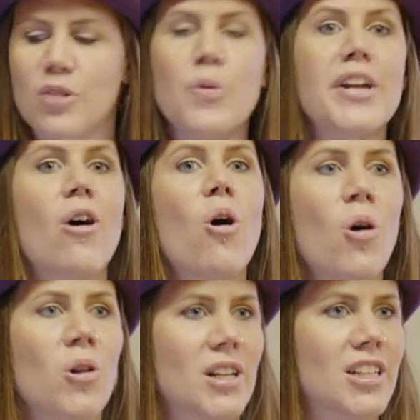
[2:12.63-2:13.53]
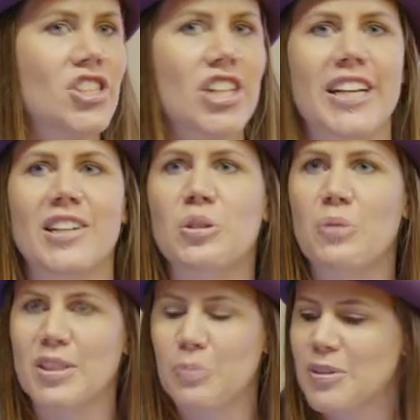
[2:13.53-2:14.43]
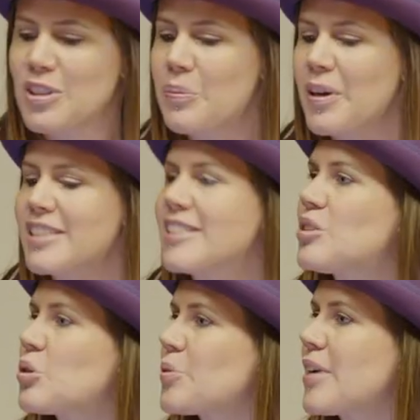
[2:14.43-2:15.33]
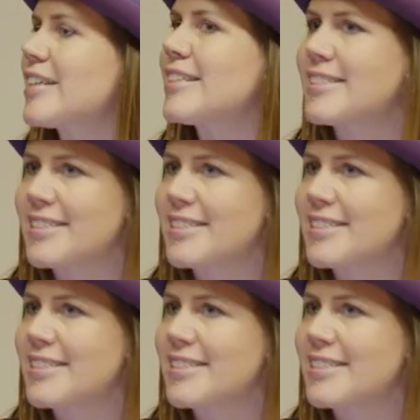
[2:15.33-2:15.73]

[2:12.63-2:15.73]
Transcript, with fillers: we all share the responsibility to create a